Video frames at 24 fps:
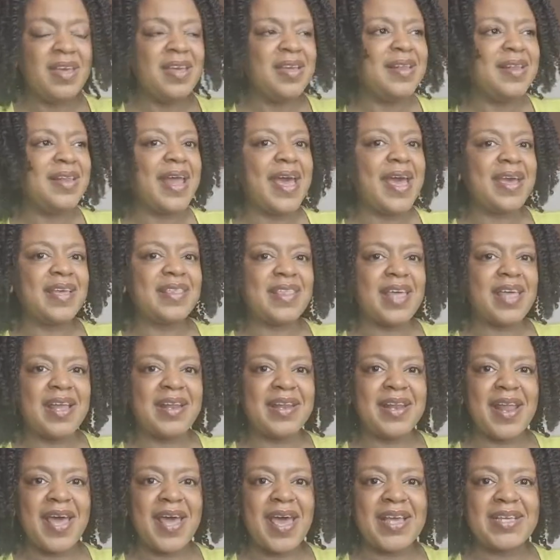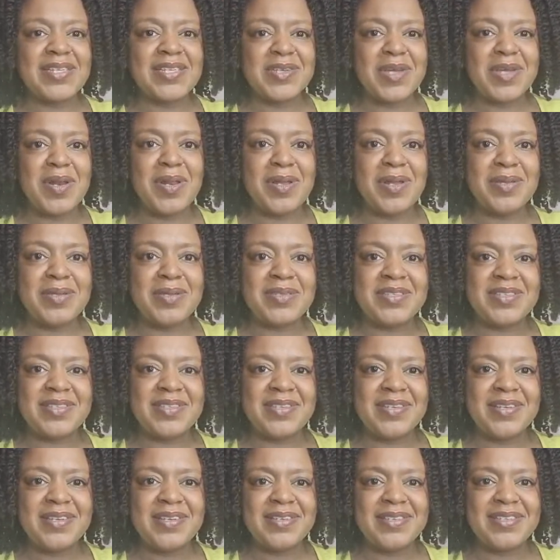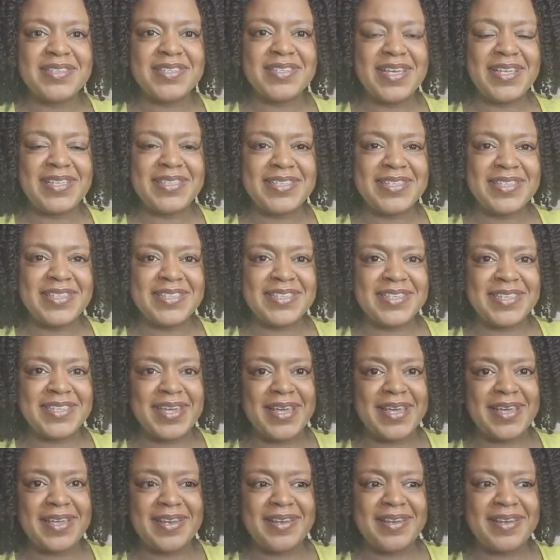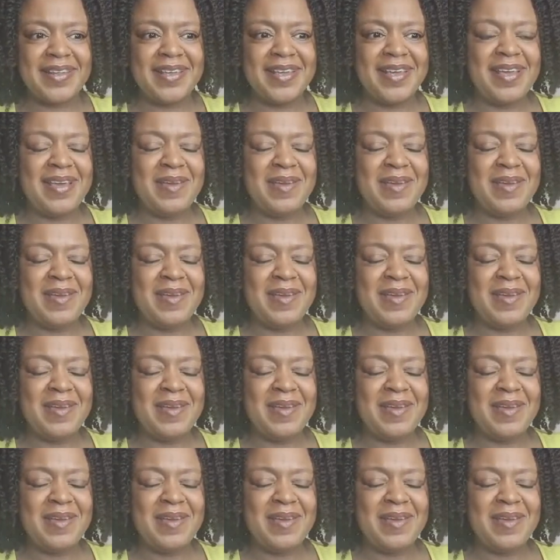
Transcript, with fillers: like, that nice, close, skin to skin,